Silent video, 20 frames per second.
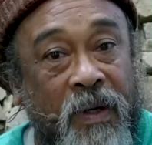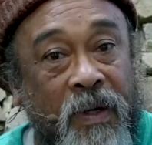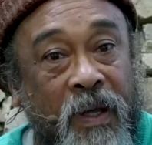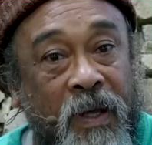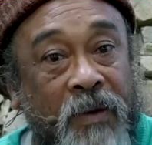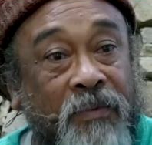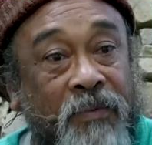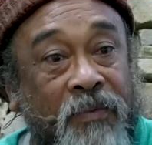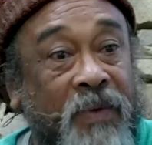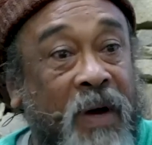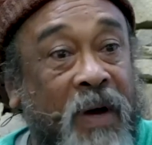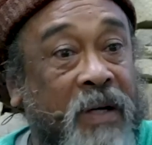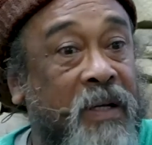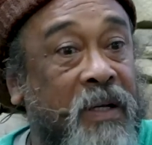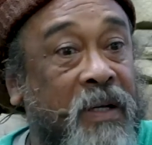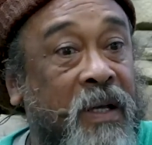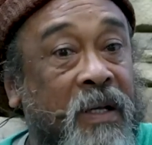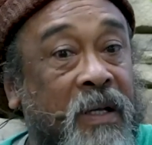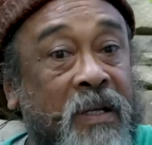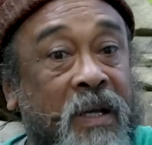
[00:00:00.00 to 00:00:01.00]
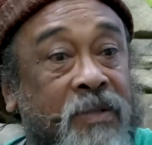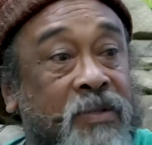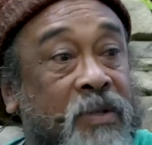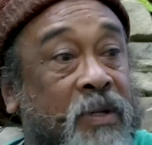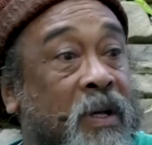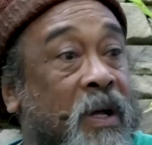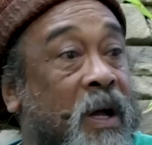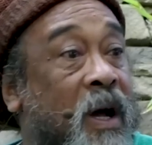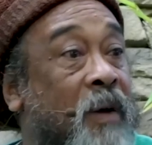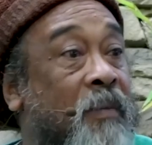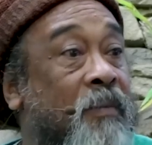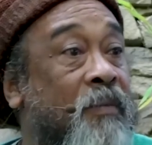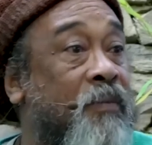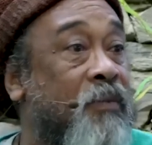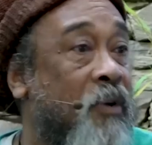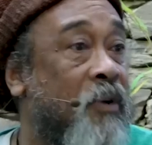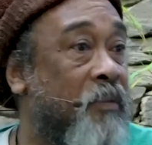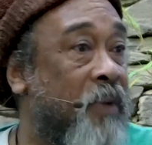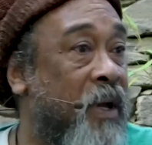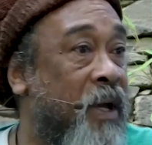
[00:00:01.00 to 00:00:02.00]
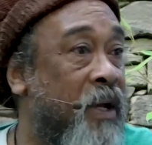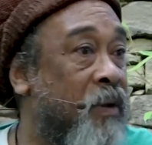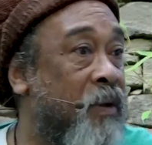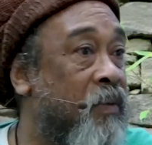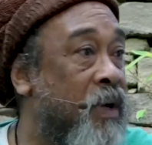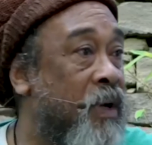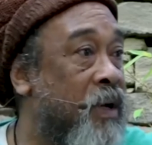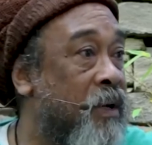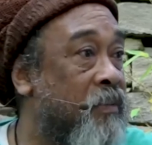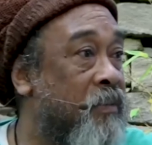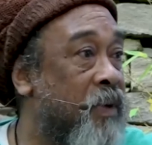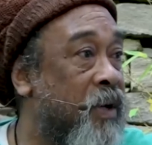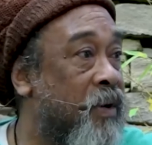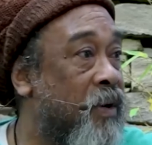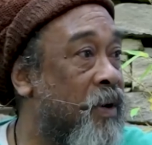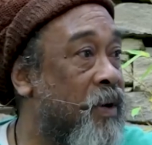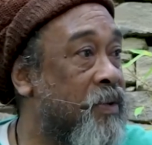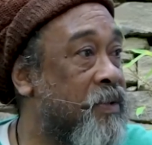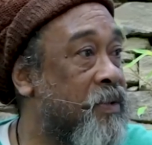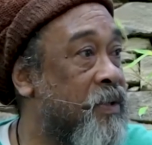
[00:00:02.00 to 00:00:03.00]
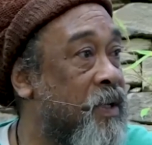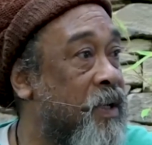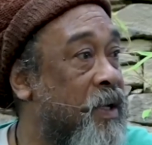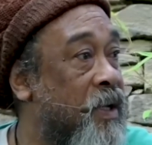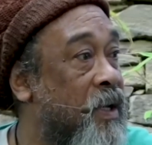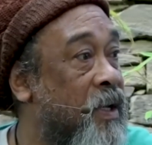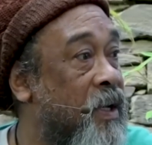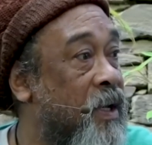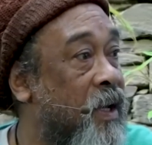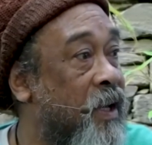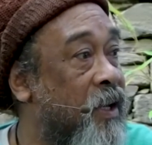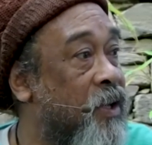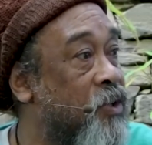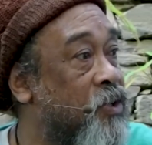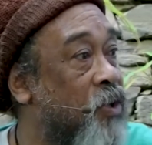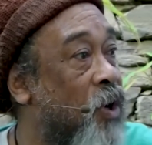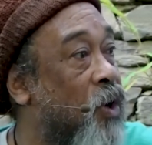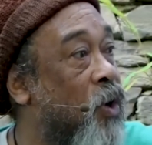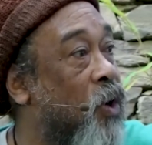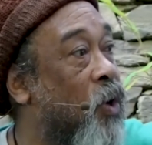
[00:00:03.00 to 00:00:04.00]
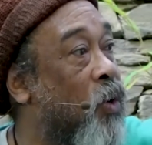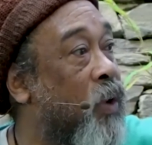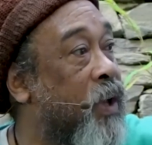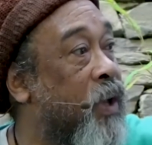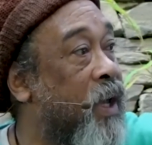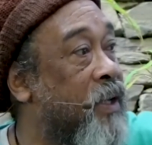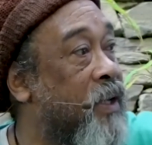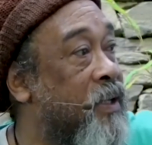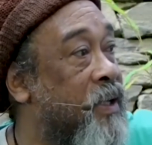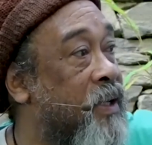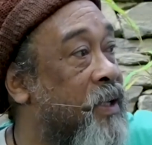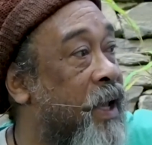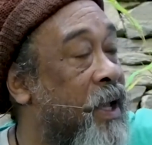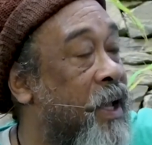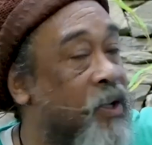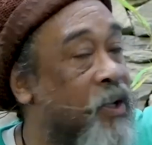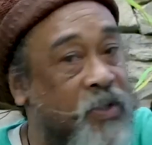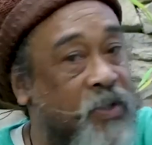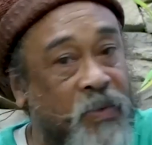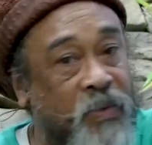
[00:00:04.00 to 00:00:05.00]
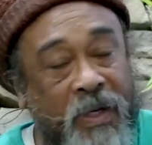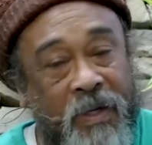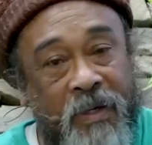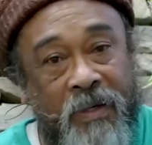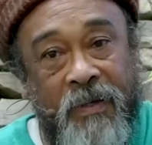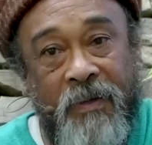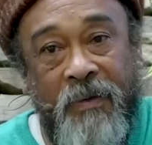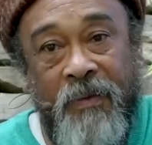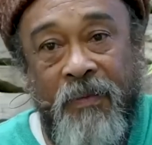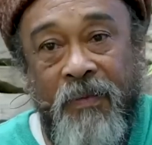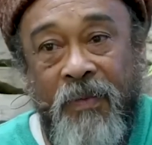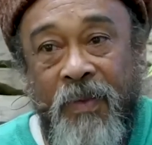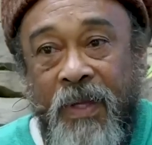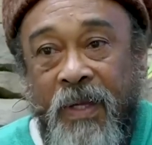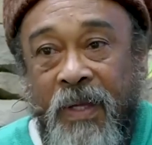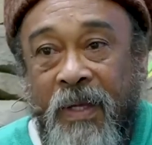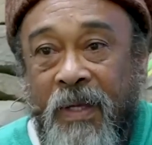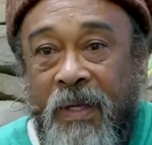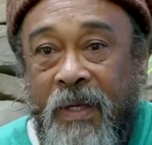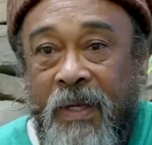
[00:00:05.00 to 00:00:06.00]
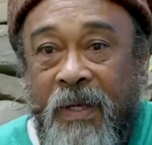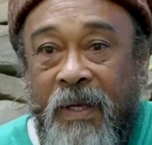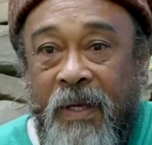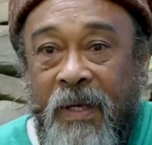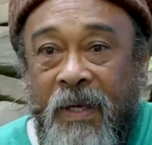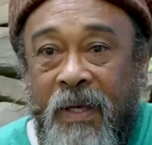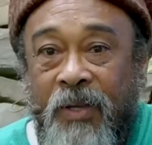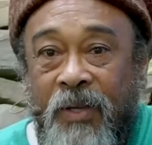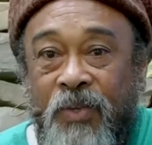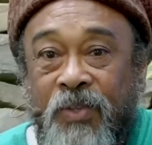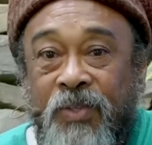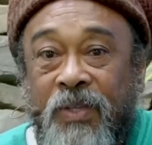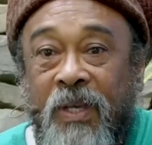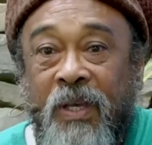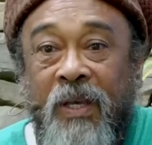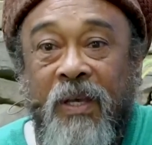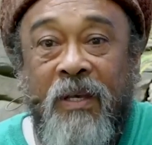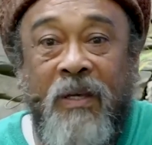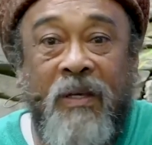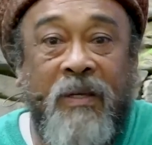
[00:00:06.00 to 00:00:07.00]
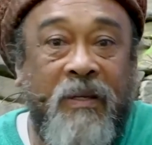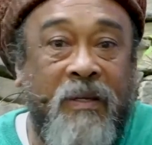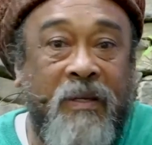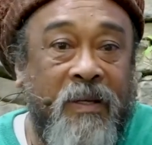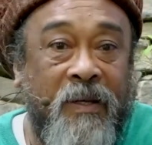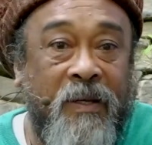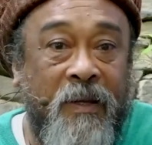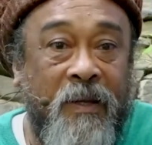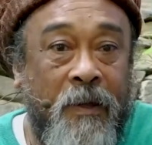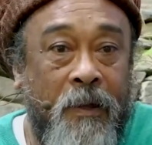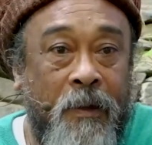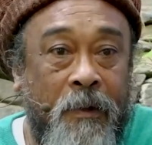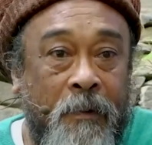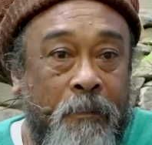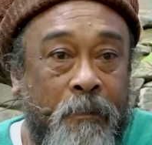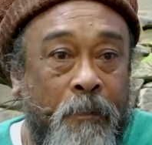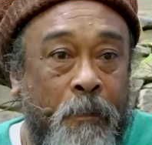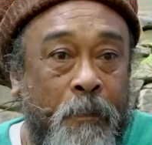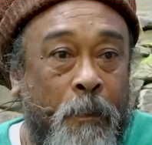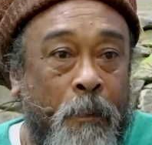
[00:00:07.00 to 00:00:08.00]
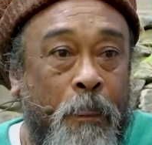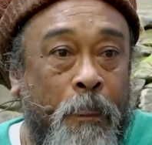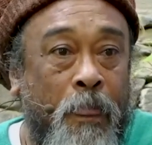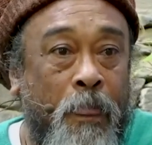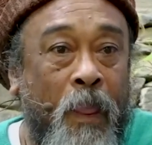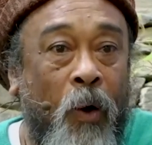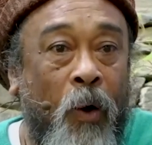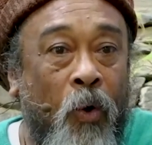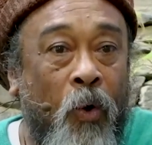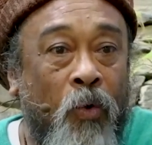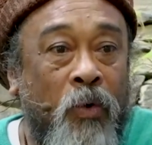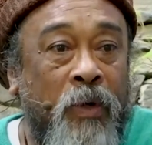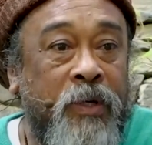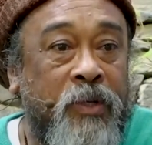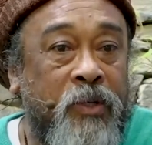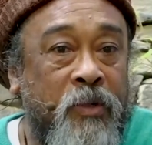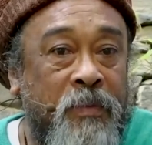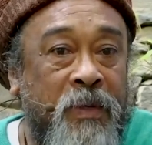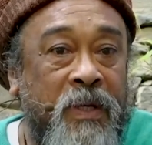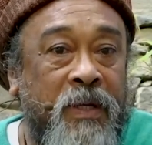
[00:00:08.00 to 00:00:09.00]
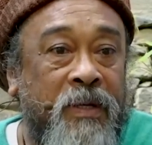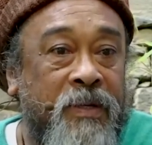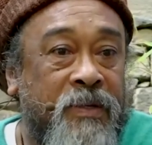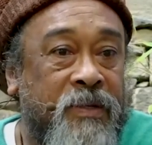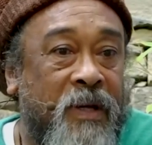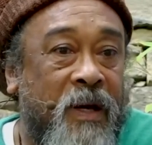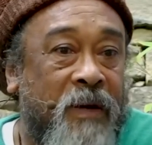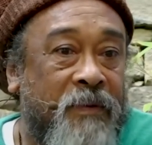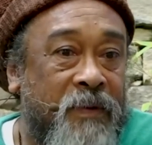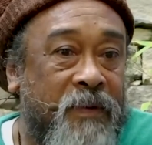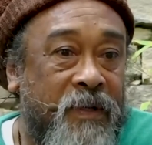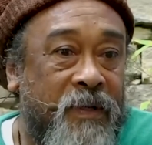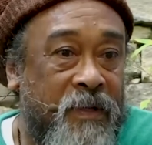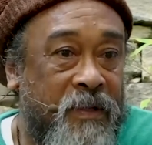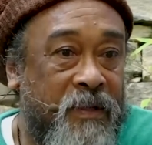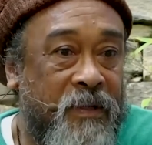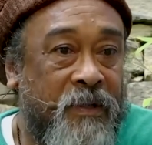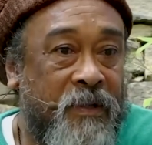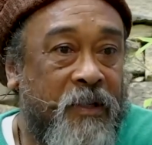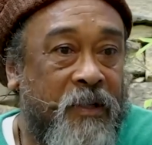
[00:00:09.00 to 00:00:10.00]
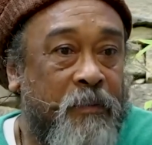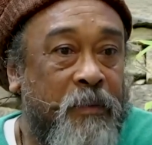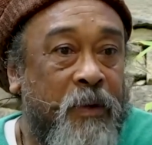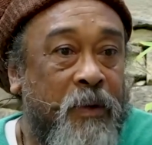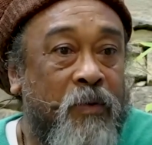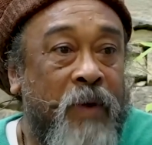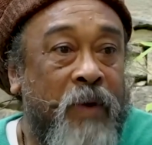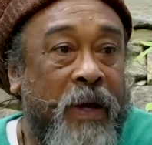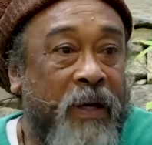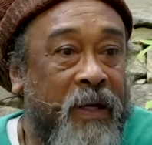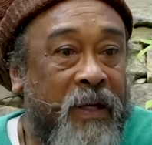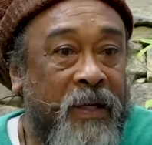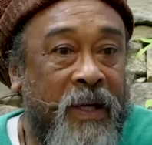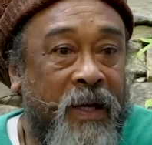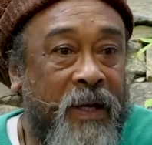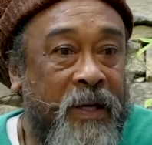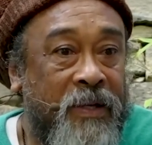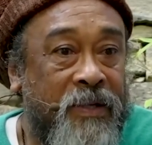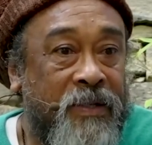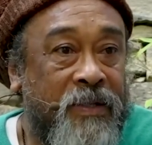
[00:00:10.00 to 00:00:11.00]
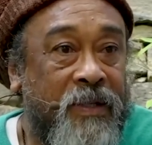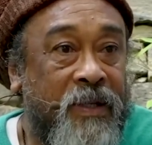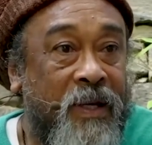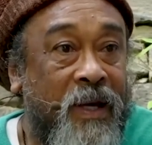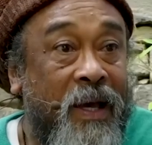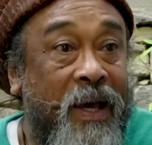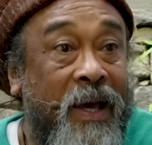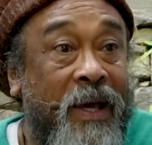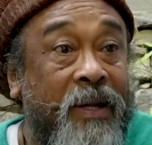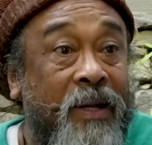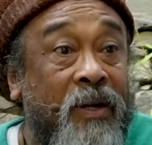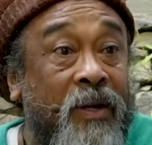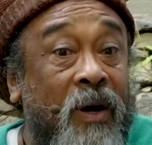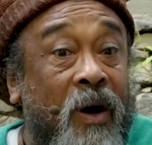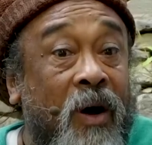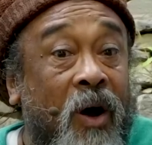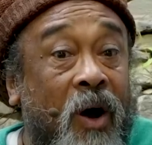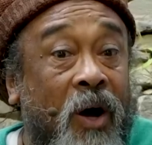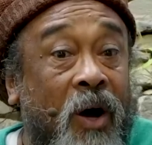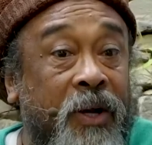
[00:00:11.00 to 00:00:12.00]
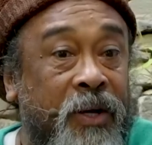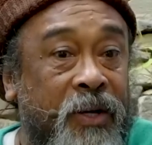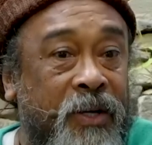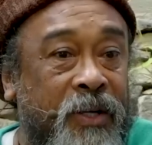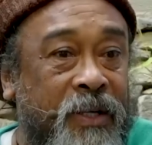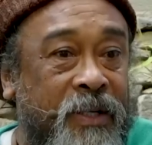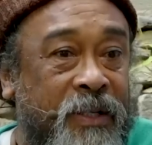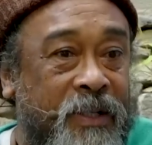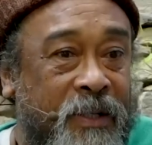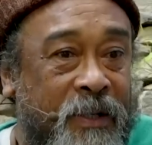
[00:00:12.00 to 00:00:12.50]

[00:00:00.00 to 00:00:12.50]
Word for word: in fact, it doesn't come from anywhere because it is not located elsewhere. It is here, only to be discovered, to be recognized and honored.